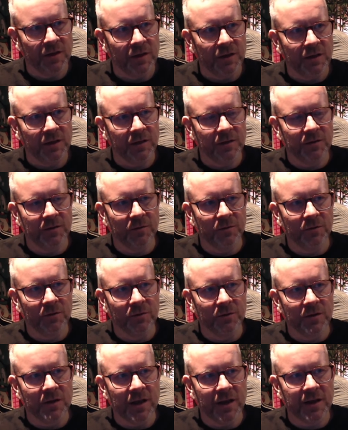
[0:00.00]
in the
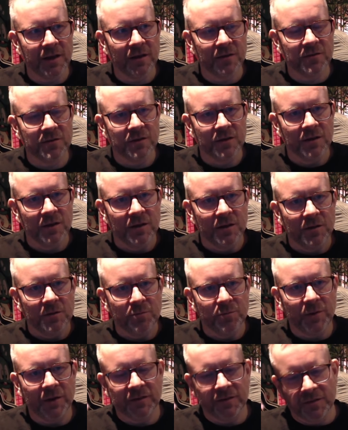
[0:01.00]
root layout,
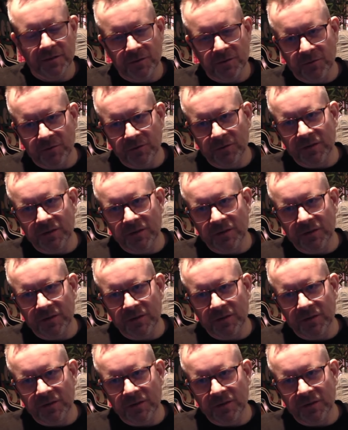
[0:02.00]
but the root